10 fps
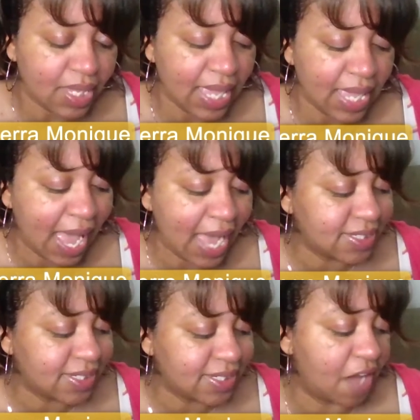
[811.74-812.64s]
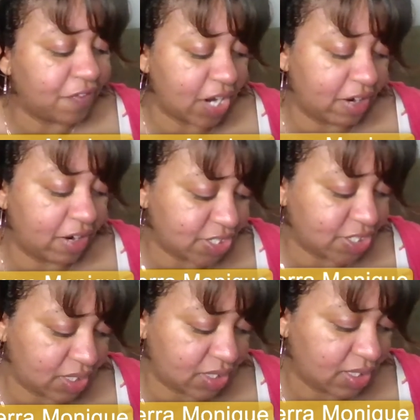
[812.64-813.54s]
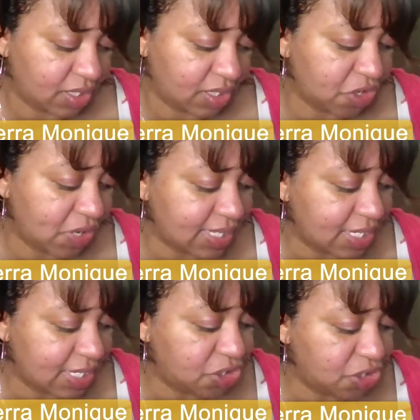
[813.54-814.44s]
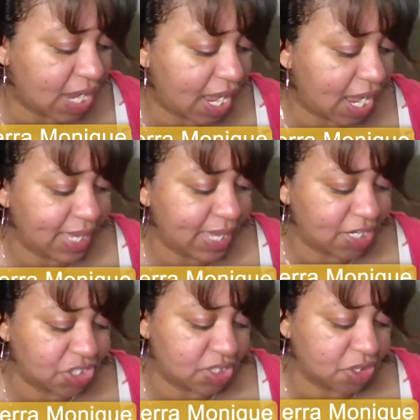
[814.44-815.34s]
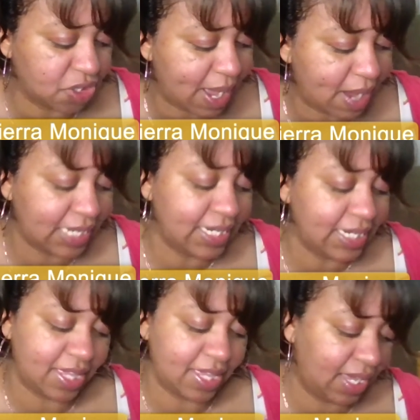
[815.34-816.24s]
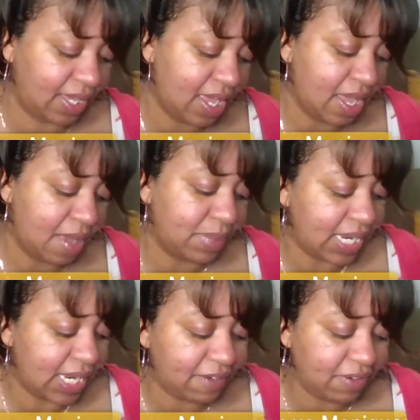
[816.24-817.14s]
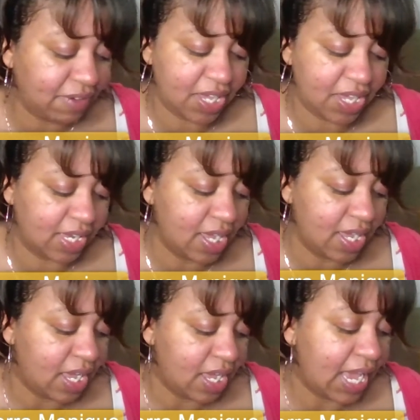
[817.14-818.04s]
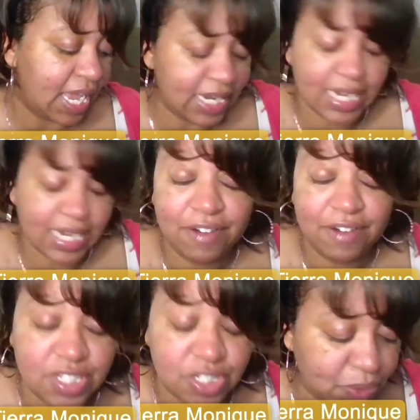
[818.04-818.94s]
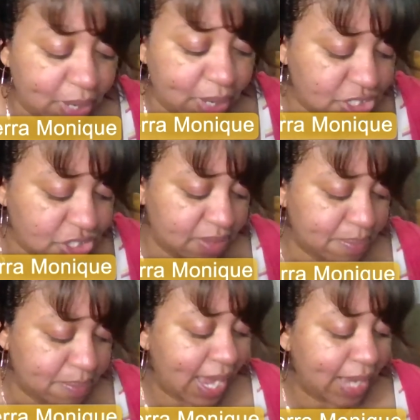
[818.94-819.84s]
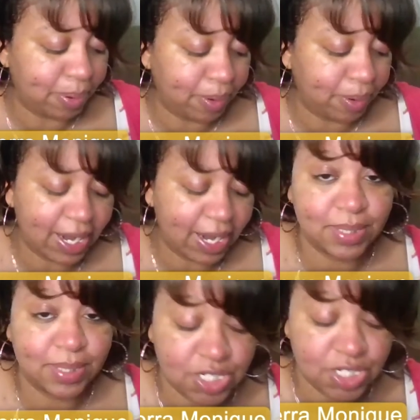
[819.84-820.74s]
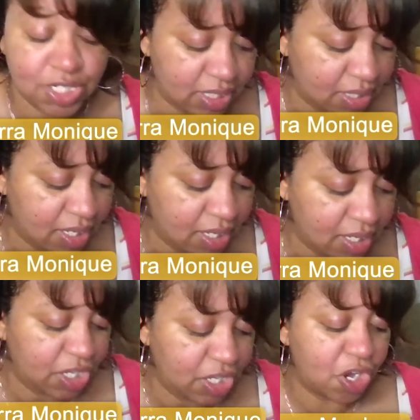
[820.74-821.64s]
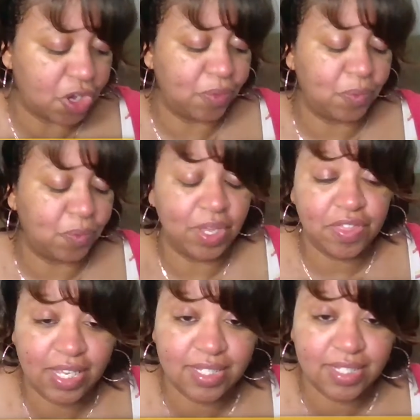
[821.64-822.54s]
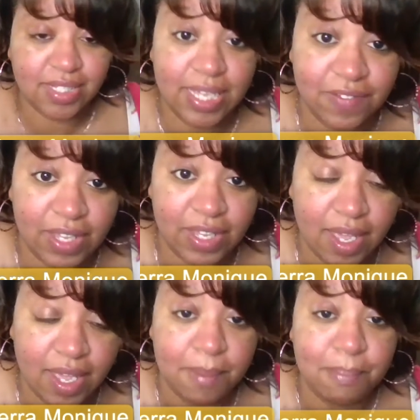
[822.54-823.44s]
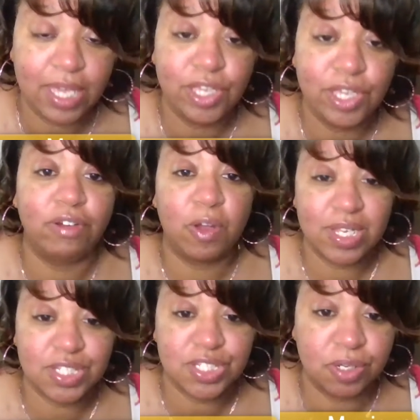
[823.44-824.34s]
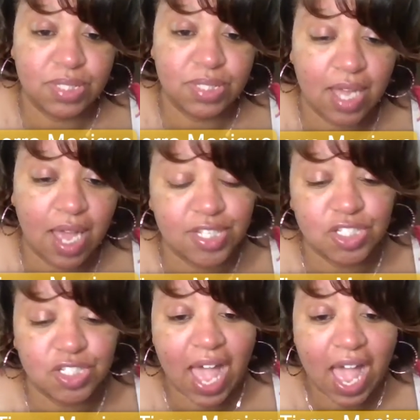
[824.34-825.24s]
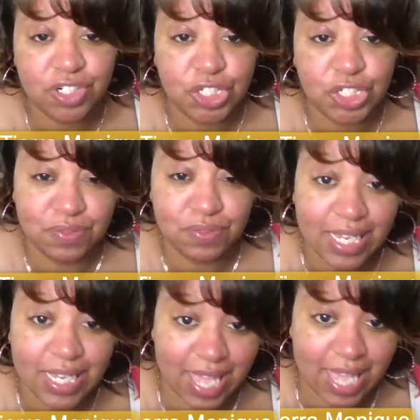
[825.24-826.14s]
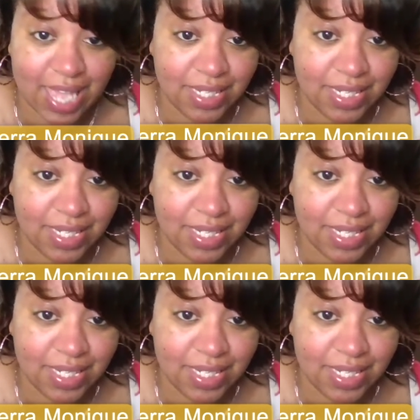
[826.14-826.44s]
ask god for direction you know, it says, do not be anxious about anything, but in everything and in every situation, by prayer and petition, you know, with thanksgiving, make your request known to God. So after you've done that,